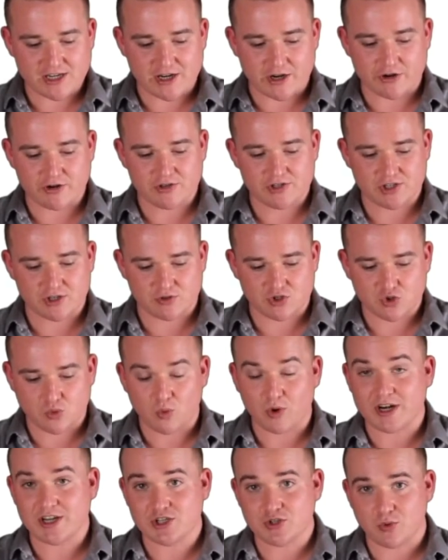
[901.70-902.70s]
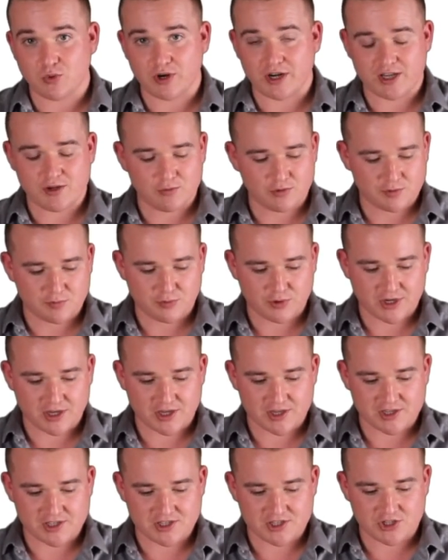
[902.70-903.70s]
years, so twenty twenty would bring
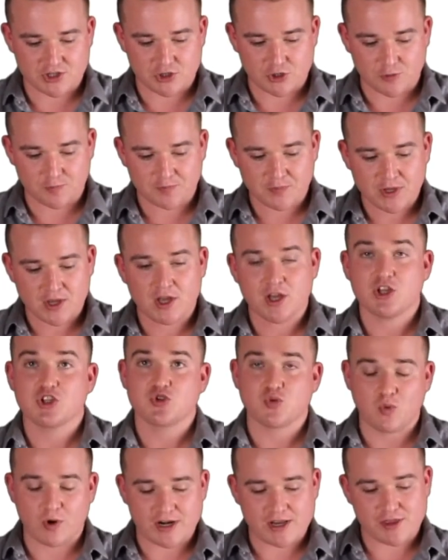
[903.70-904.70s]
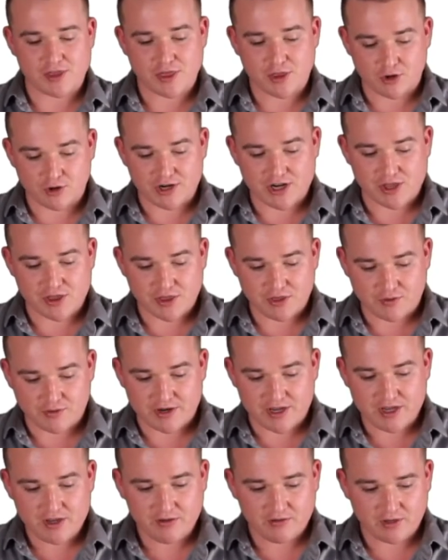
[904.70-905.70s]
us to twenty
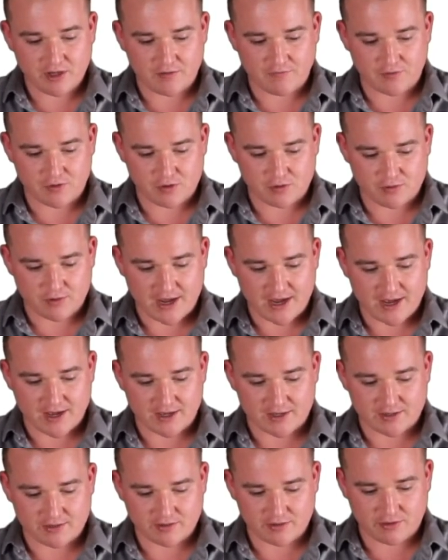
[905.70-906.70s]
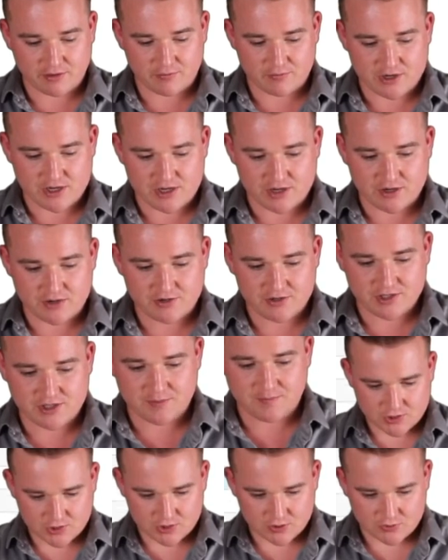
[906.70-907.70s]
thirty-three if you add three years.
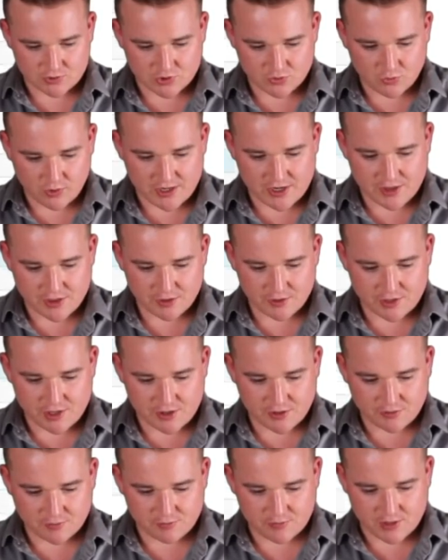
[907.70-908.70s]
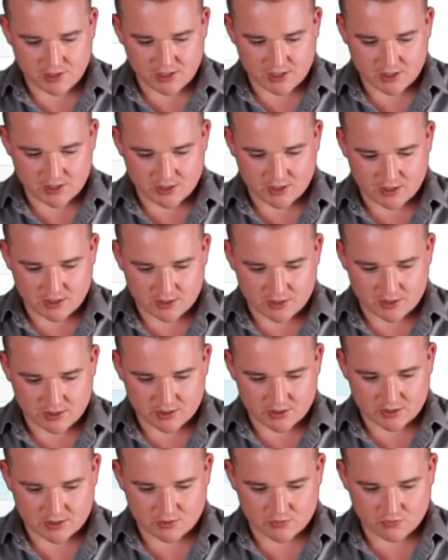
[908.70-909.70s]
So twenty thirty-three
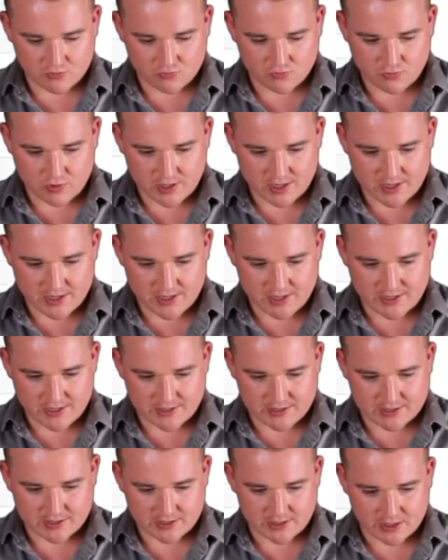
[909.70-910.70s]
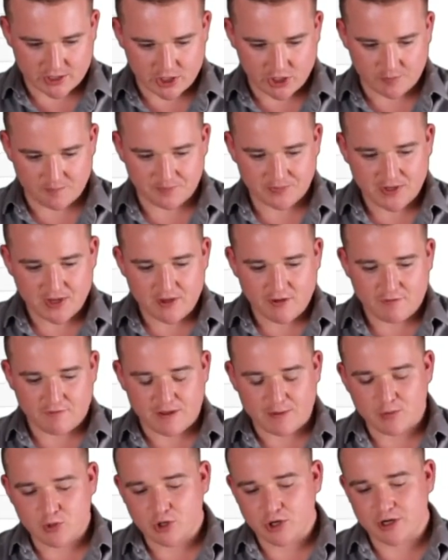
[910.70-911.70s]
is right here.
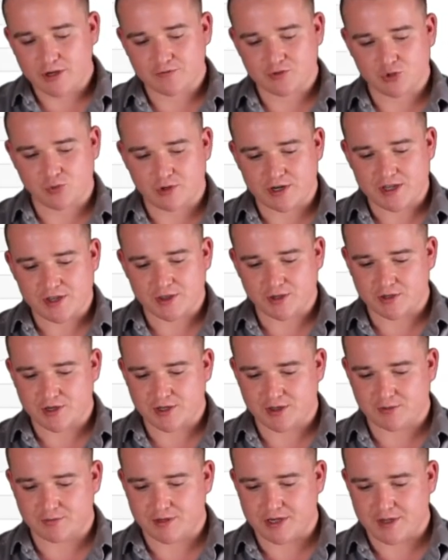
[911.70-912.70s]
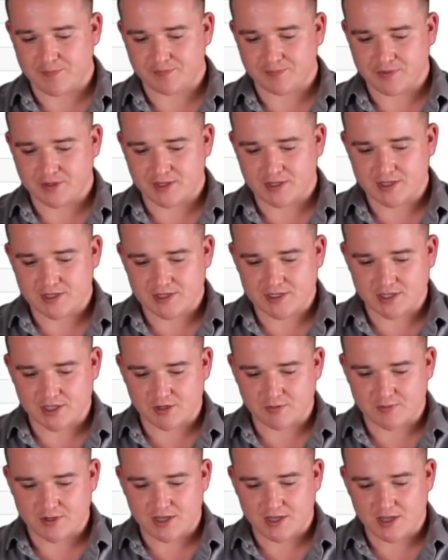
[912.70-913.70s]
February of twenty thirty-three. It's going
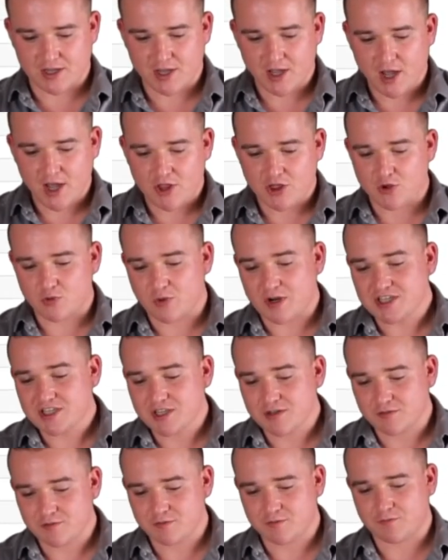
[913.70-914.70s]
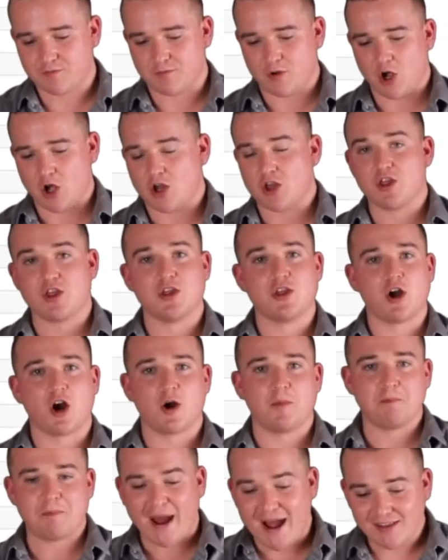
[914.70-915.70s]
to be, the rest of, of
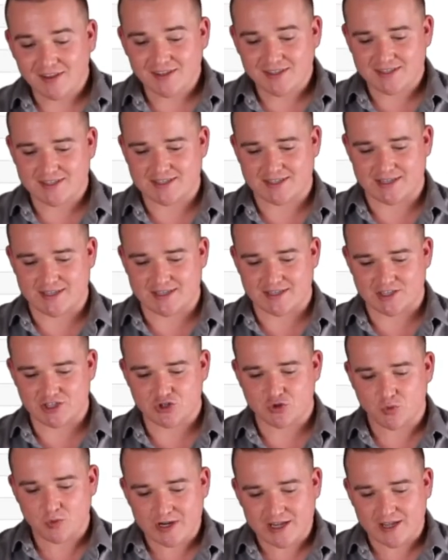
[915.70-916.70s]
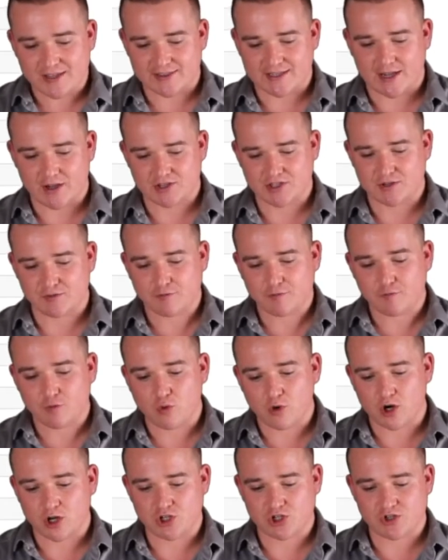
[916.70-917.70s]
our balance is twenty-eight thousand
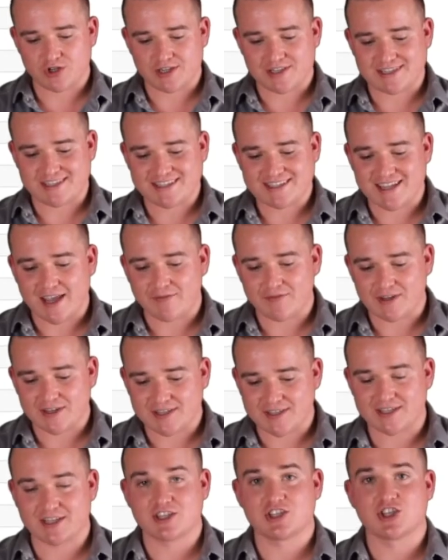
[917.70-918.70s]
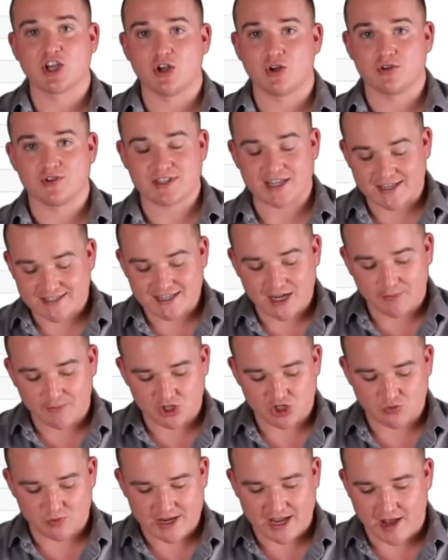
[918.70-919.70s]
four hundred seventy-six dollars. That's how
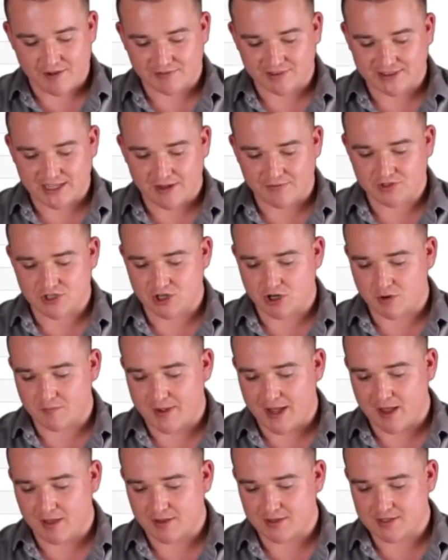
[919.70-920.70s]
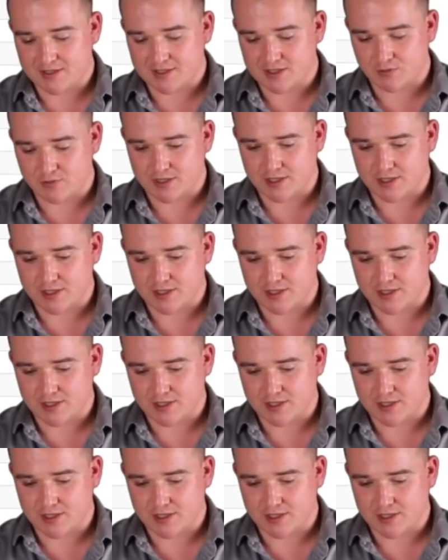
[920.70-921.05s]
much we have left on our balance. So we